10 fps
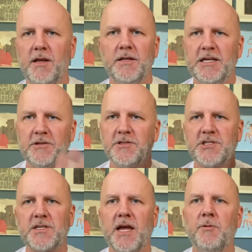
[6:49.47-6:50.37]
it'll just
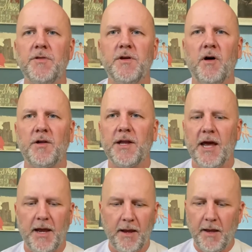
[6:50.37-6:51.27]
stay with you all
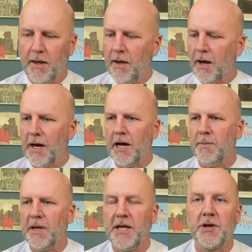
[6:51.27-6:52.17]
day,
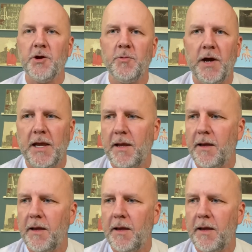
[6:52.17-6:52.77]
in a good way.